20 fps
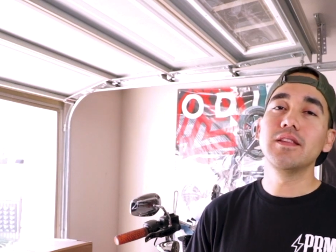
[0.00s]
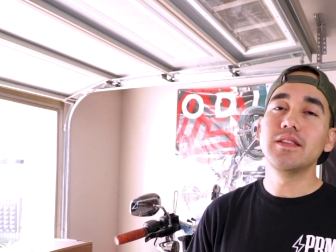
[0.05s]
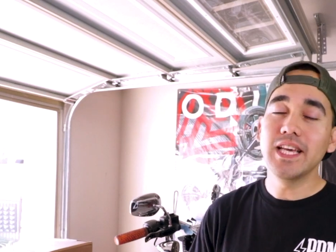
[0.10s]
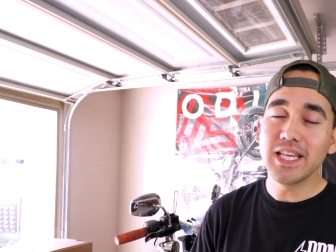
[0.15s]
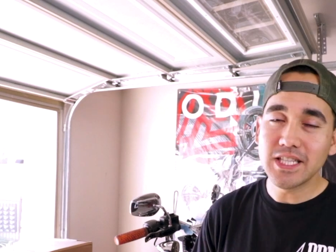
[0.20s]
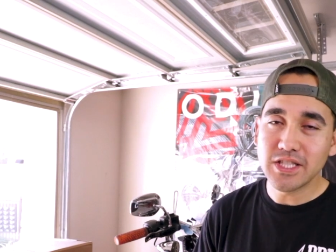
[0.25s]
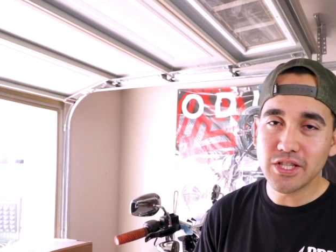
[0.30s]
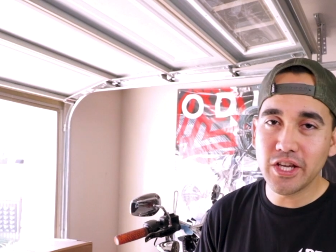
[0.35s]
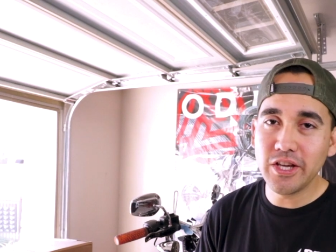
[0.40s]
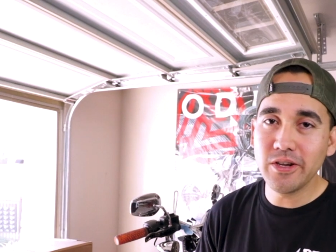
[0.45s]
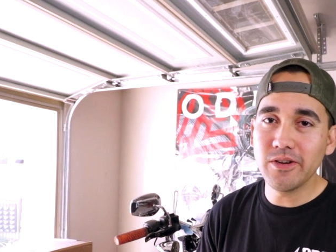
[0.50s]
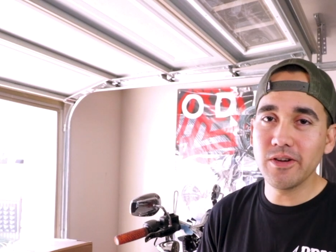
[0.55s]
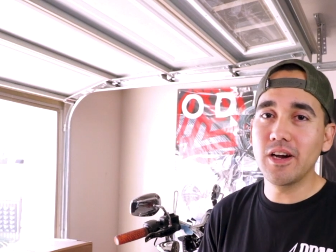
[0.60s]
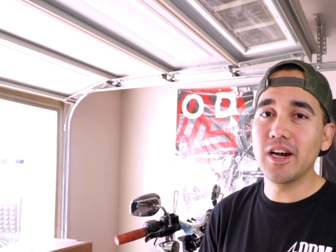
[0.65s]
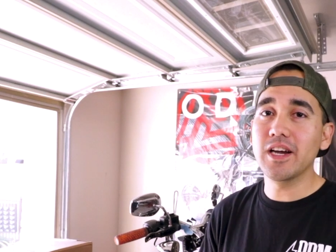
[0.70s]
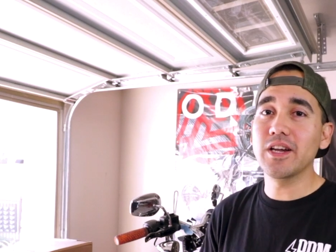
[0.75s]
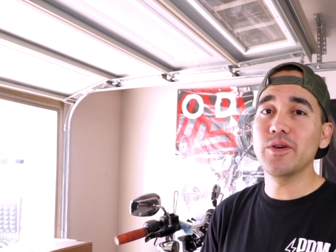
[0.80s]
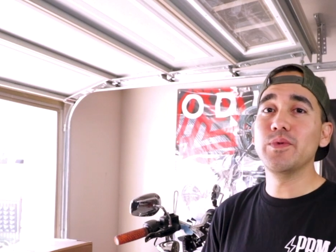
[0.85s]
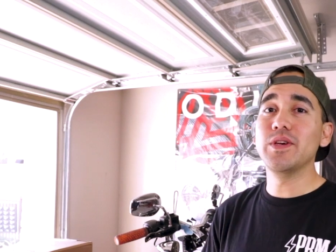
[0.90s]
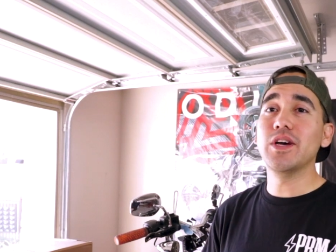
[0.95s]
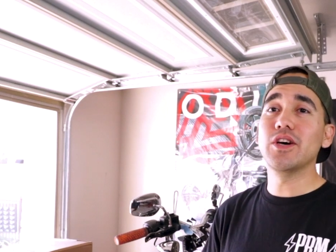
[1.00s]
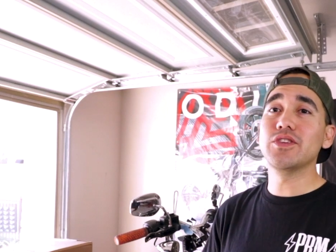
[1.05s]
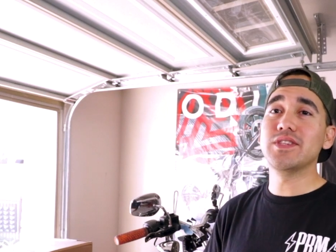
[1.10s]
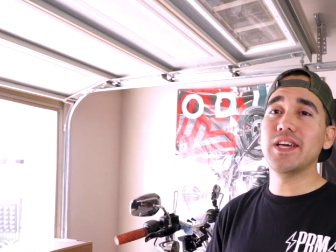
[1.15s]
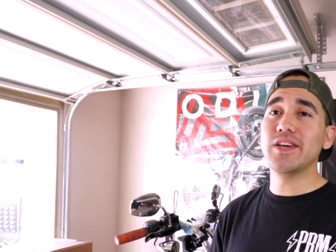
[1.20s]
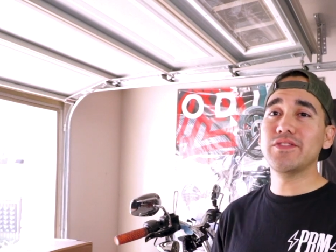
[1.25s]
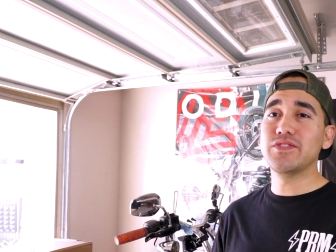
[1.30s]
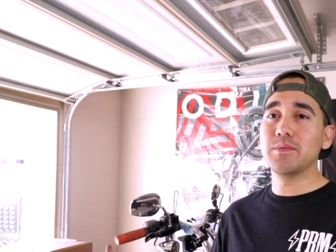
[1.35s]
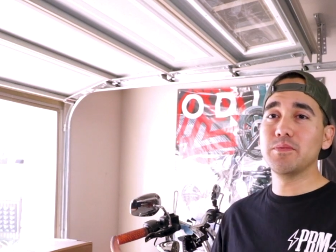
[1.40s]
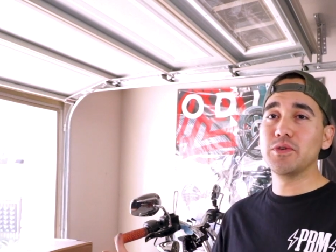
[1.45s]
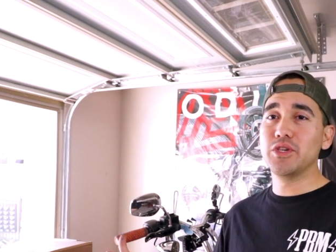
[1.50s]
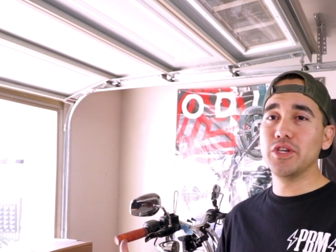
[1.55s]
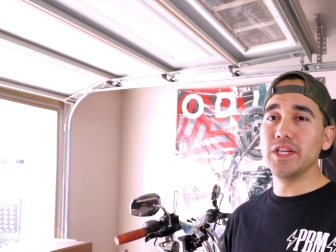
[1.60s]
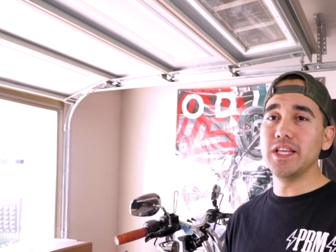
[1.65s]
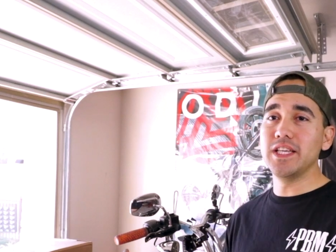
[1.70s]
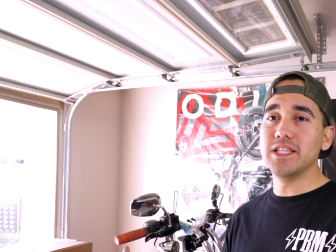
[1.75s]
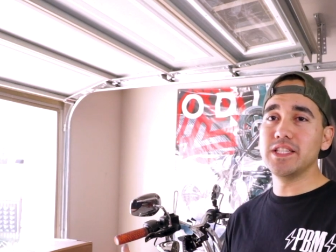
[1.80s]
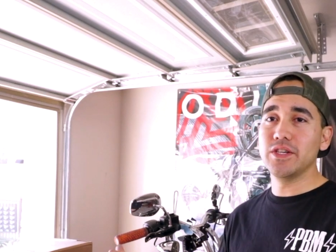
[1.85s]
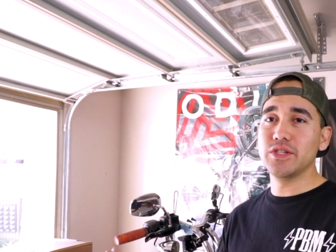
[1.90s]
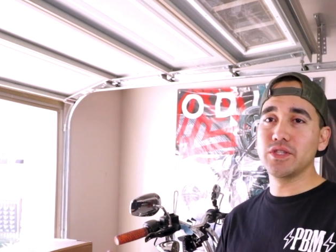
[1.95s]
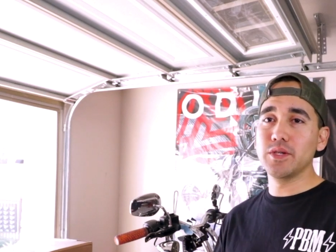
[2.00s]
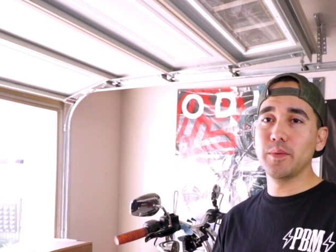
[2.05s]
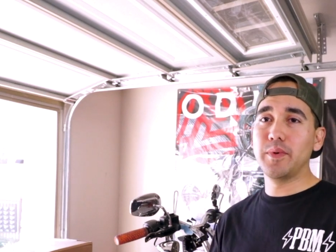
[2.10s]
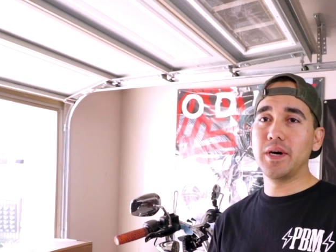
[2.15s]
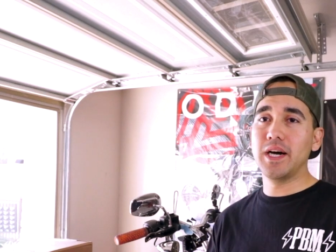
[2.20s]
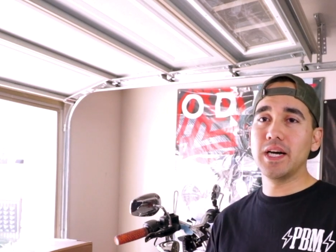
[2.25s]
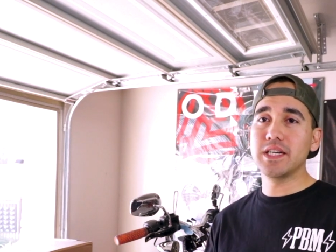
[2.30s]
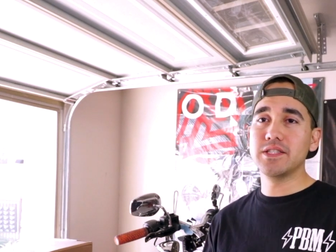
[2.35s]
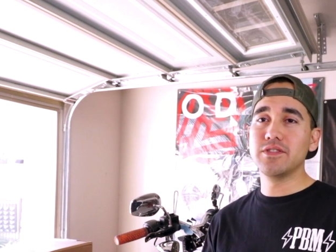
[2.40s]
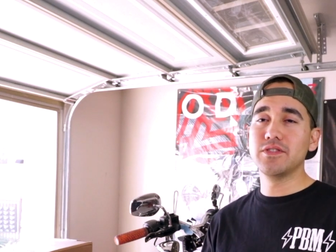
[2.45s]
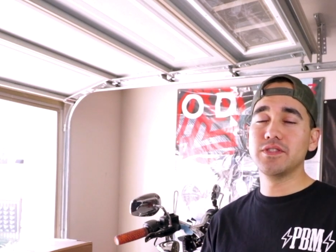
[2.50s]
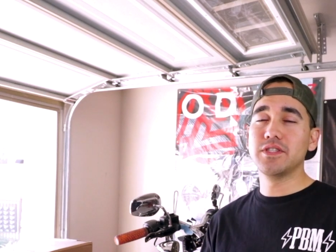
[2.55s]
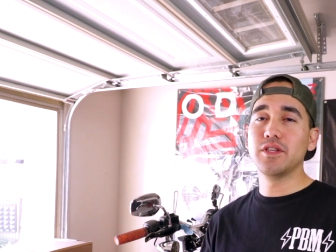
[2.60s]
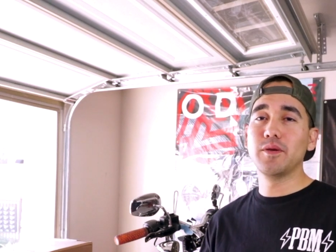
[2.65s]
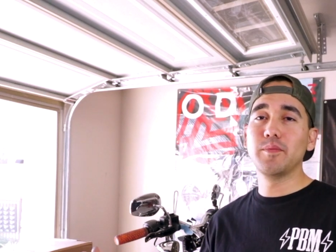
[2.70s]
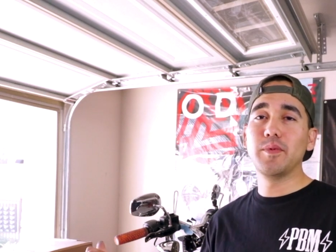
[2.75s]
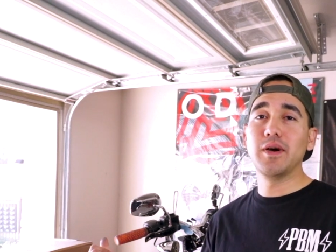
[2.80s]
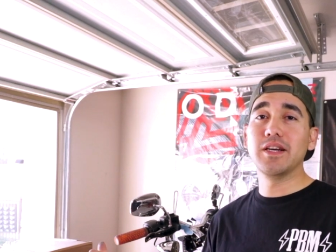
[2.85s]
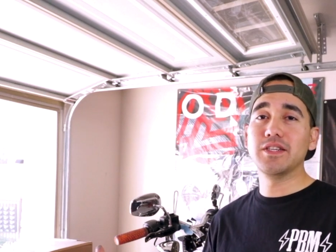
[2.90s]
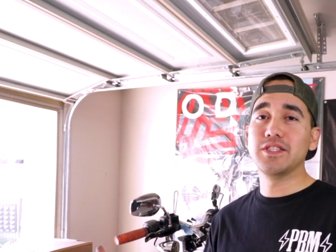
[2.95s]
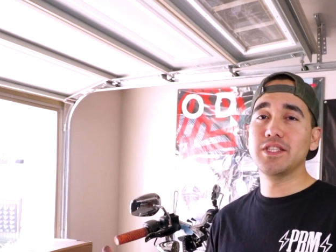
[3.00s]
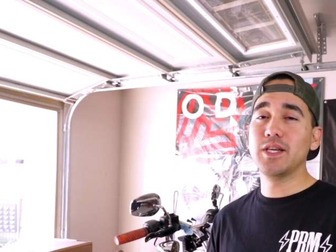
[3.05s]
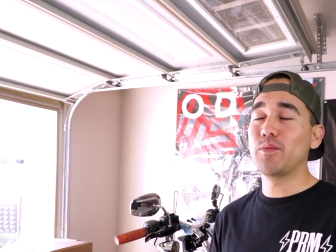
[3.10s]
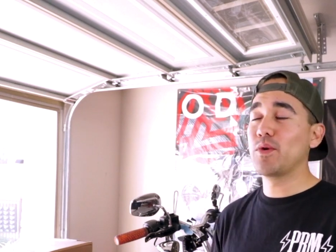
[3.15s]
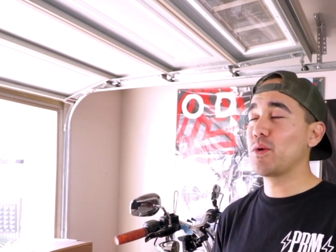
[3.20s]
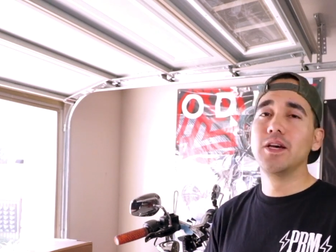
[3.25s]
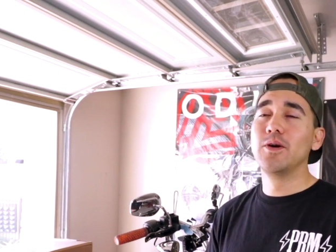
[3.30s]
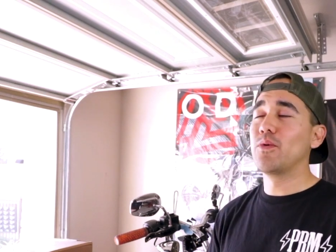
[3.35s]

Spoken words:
thanks to Kuryakin, we also have some goodies. Here's a box, and there's another box somewhere.